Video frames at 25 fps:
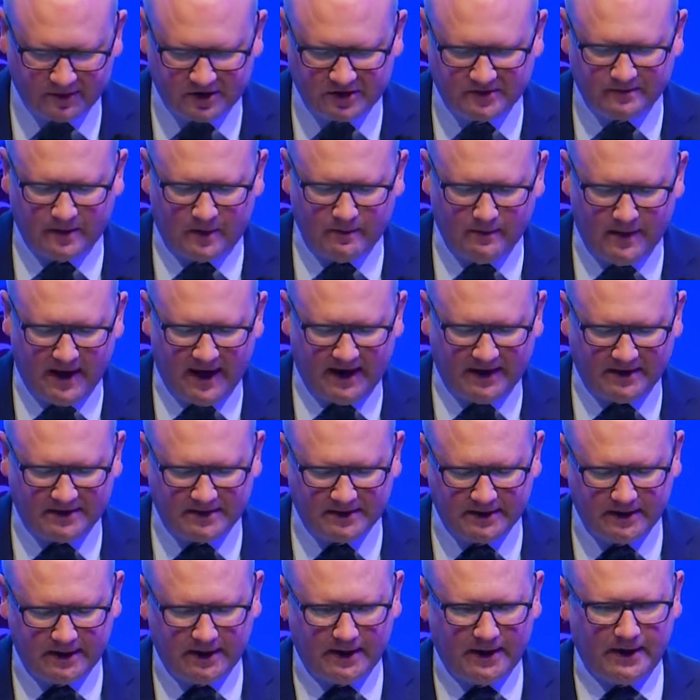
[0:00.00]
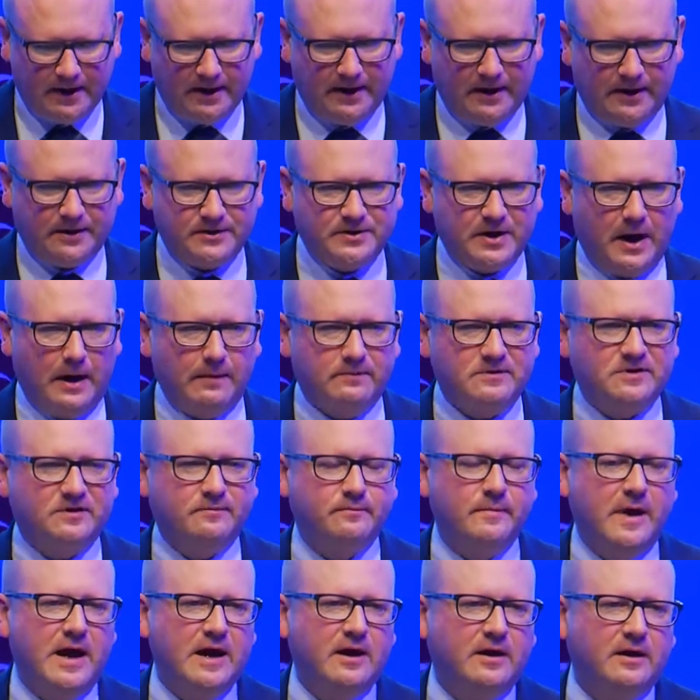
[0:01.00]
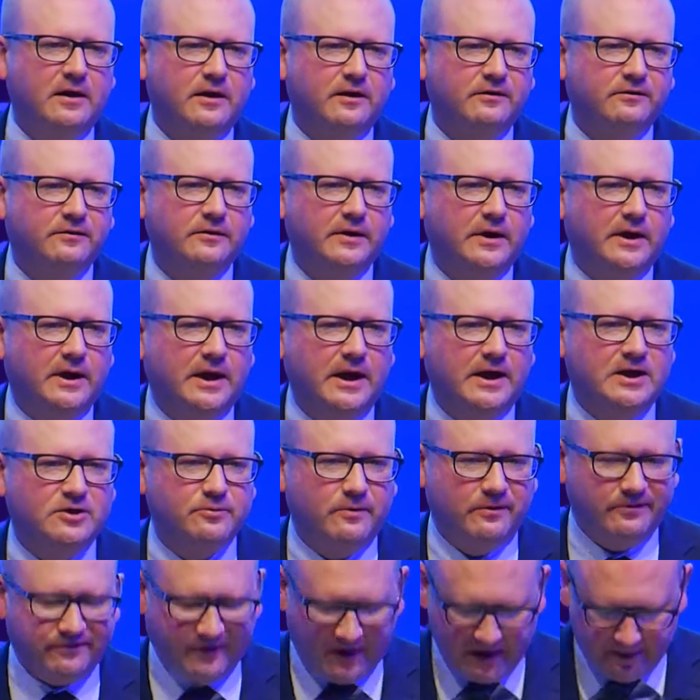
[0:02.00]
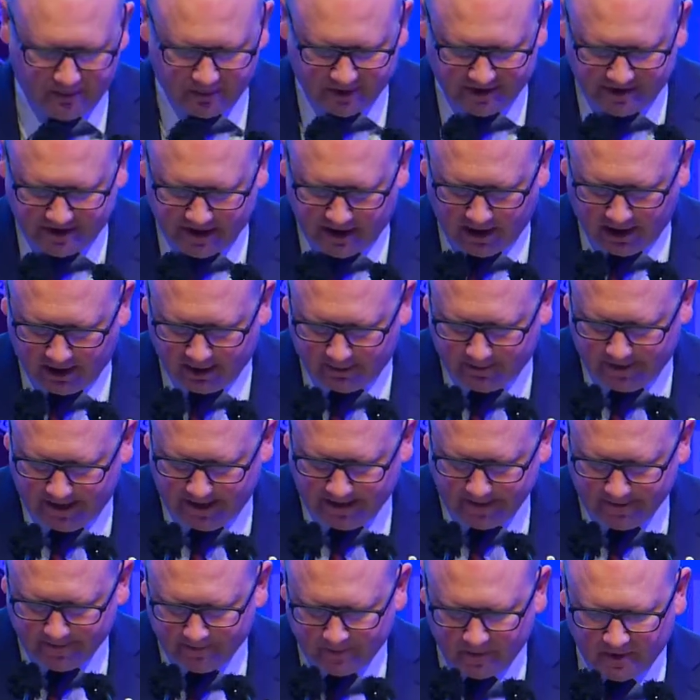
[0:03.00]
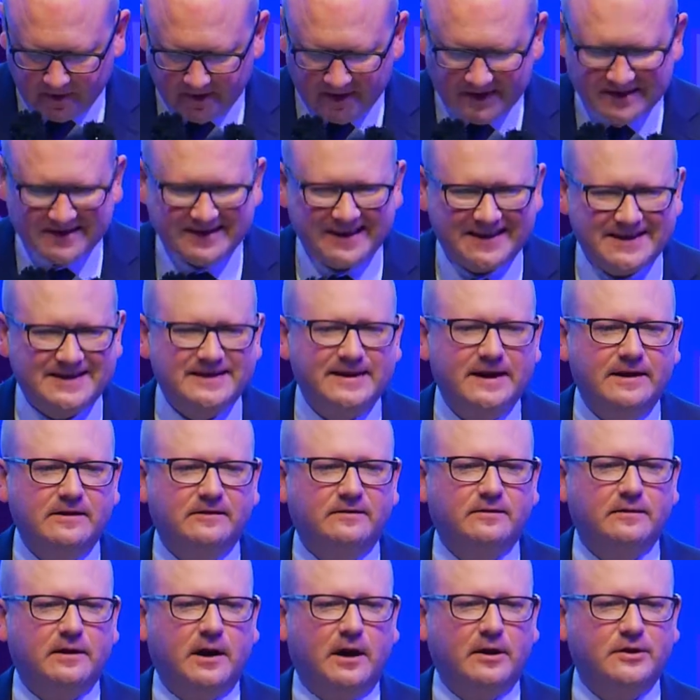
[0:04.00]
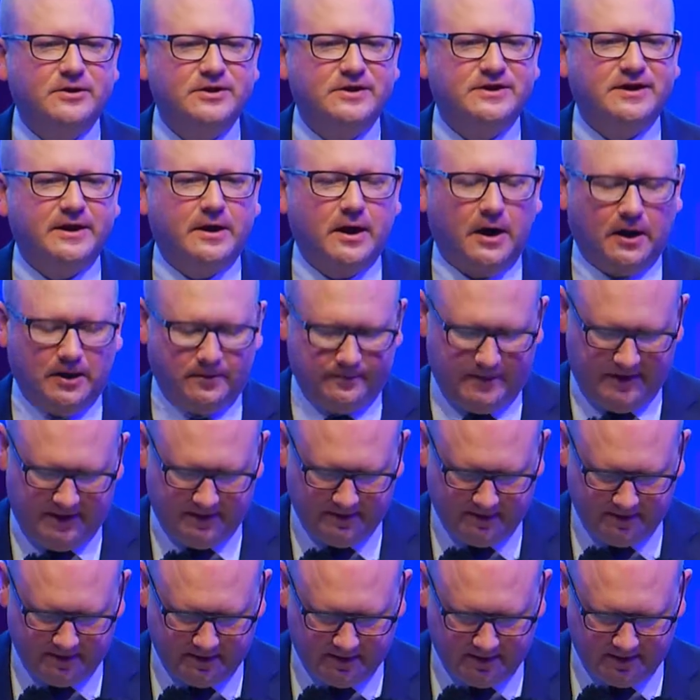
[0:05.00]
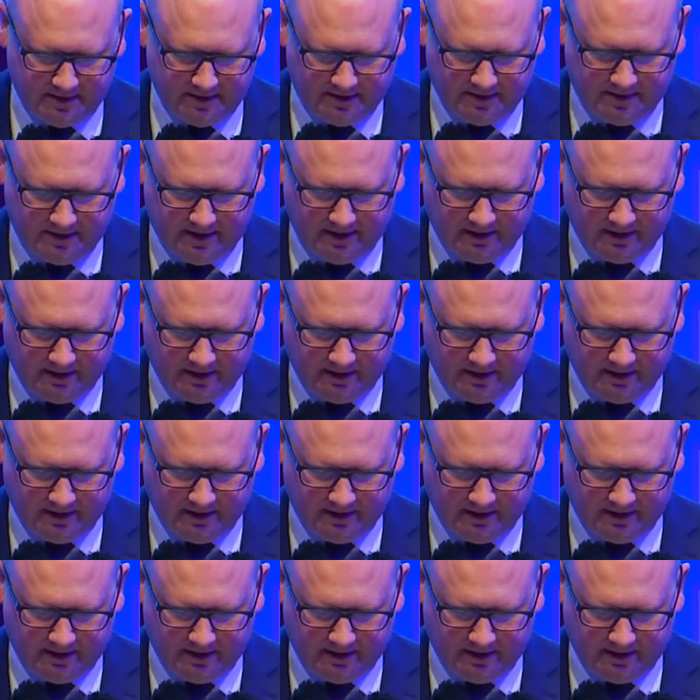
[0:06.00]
has been made in terms of making it into a vibrant economy, the 16th largest economy in